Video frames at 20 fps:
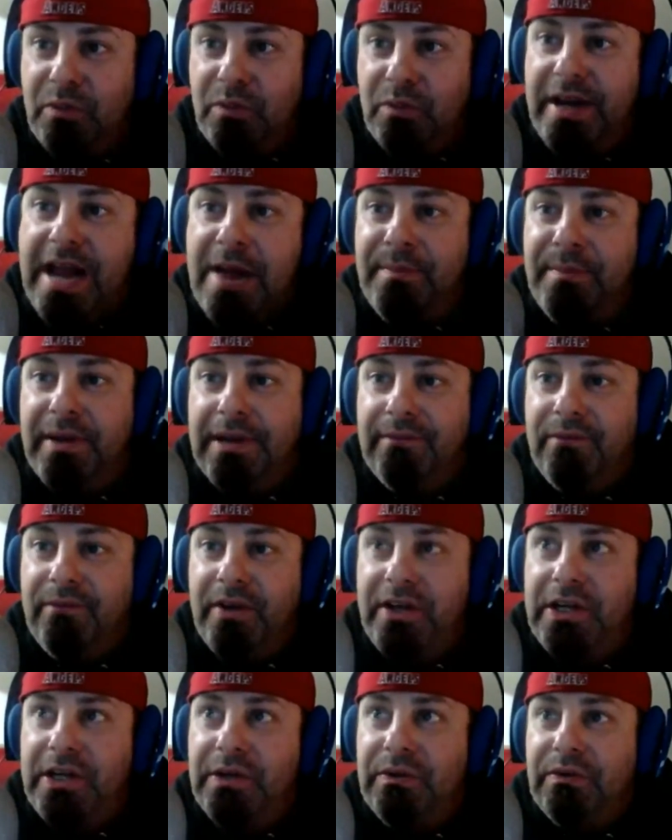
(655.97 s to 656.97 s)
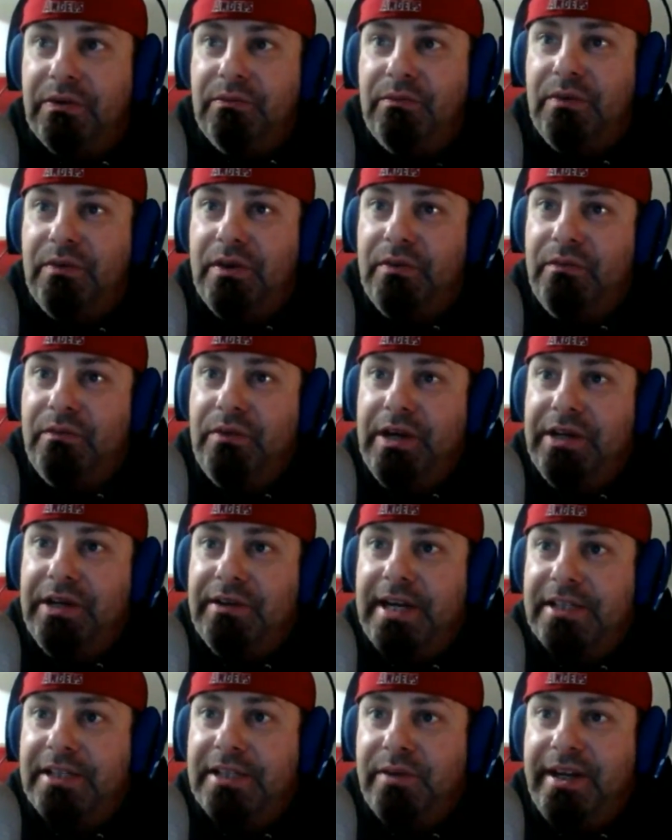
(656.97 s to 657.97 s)
what happened when we
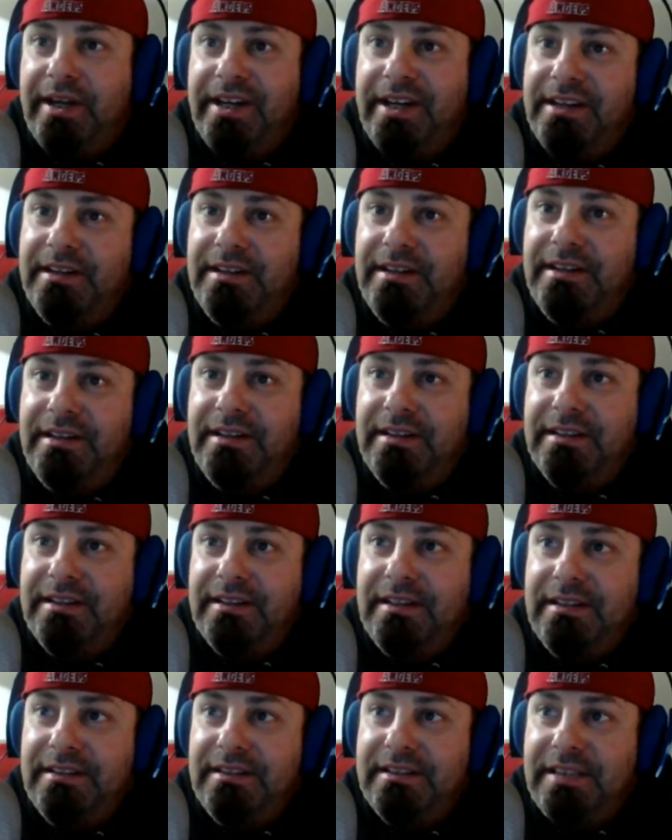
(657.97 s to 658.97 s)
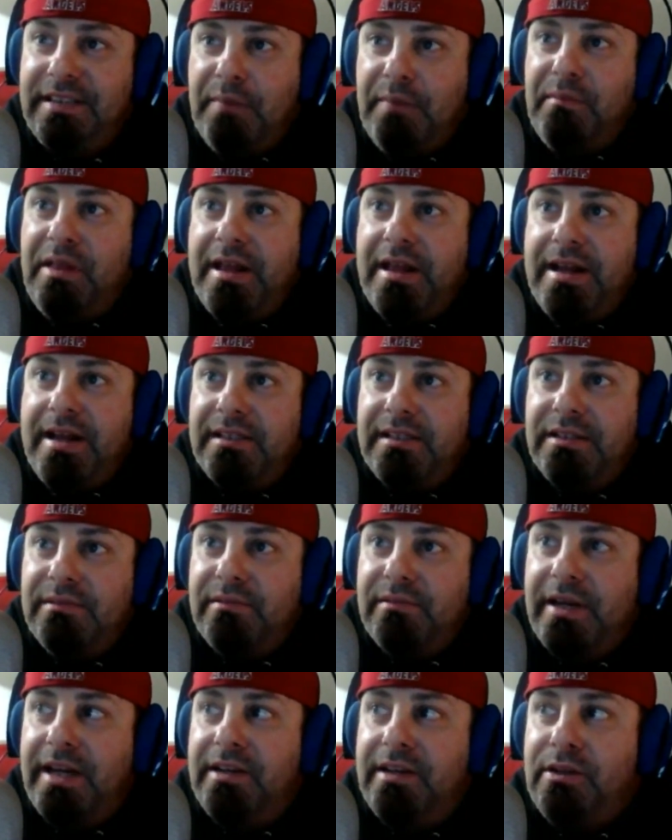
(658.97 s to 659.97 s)
graduated same
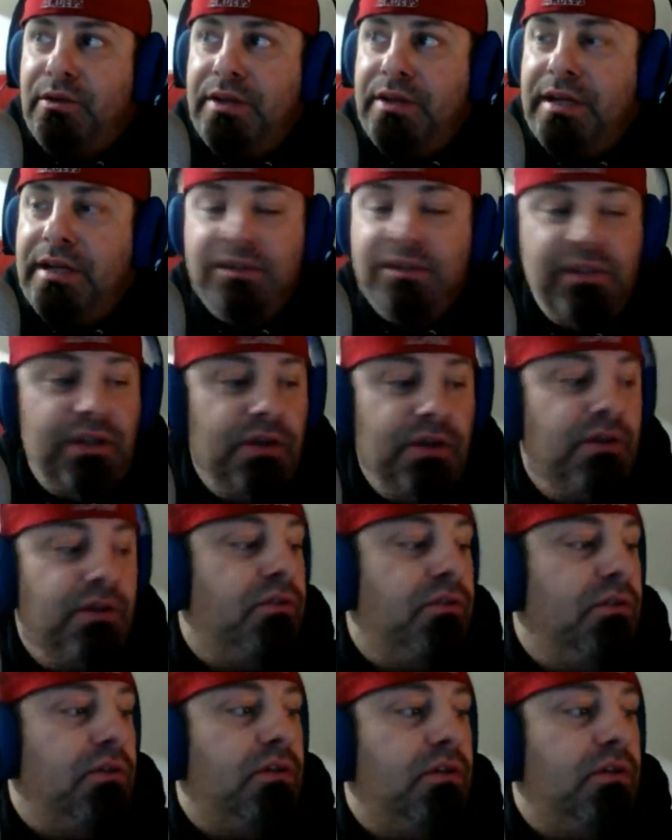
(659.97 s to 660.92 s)
class, right? 2002.